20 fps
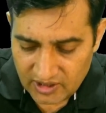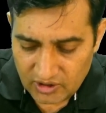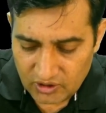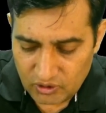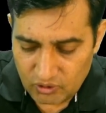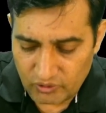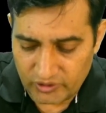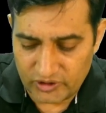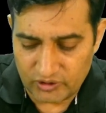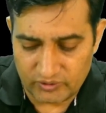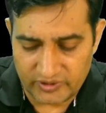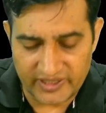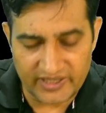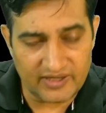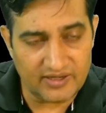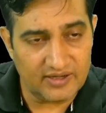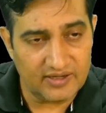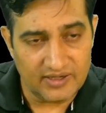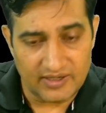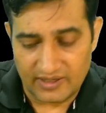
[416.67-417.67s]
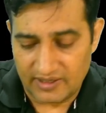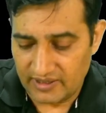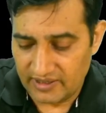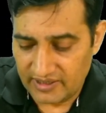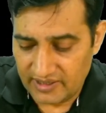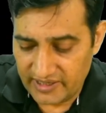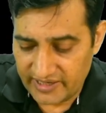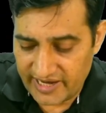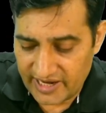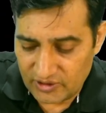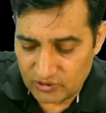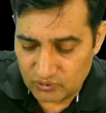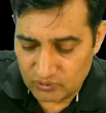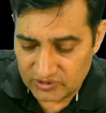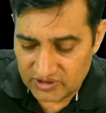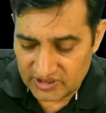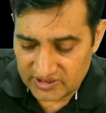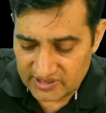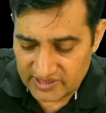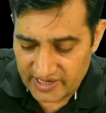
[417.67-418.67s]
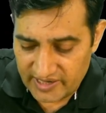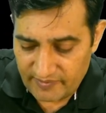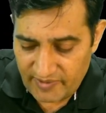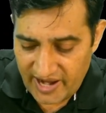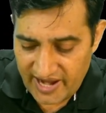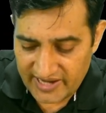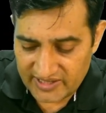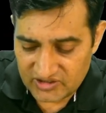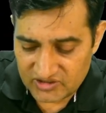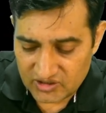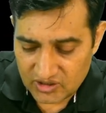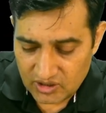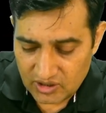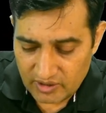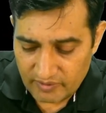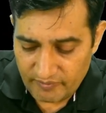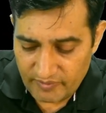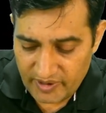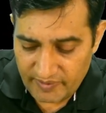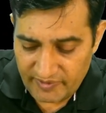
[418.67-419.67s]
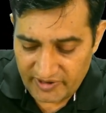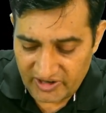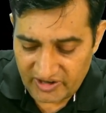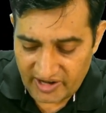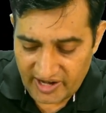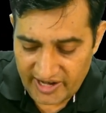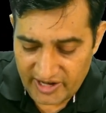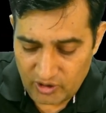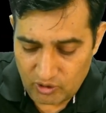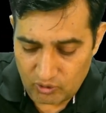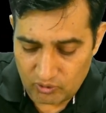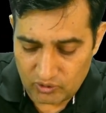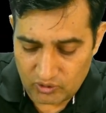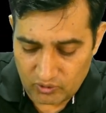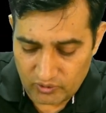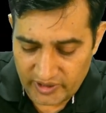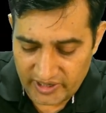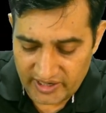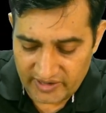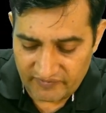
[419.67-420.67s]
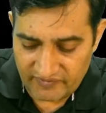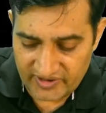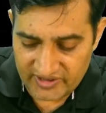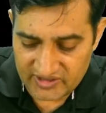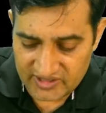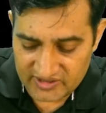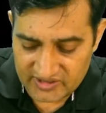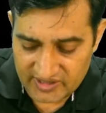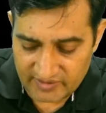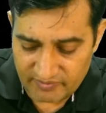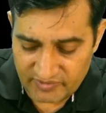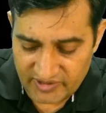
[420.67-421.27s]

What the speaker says: don't you think he can use the same hash, maybe try out on a different system